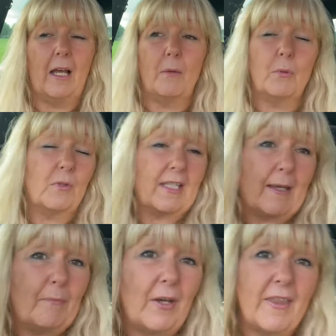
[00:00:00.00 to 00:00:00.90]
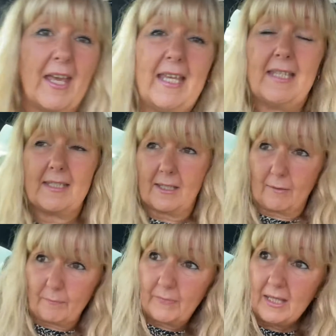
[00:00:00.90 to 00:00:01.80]
It's
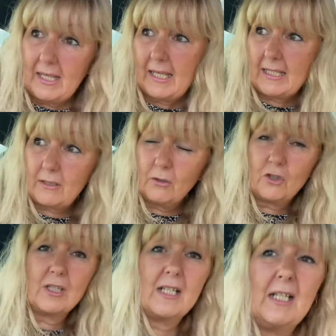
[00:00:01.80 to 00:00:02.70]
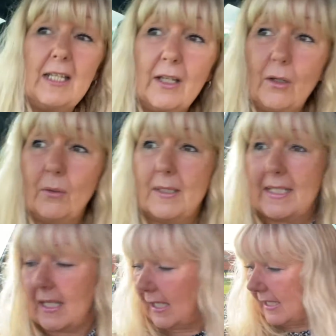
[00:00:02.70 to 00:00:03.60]
not just clinical, is
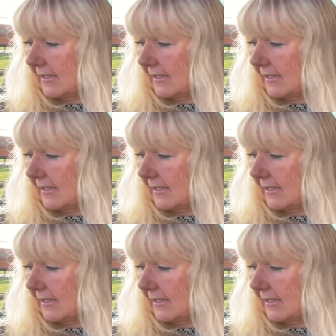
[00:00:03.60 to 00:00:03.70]
it?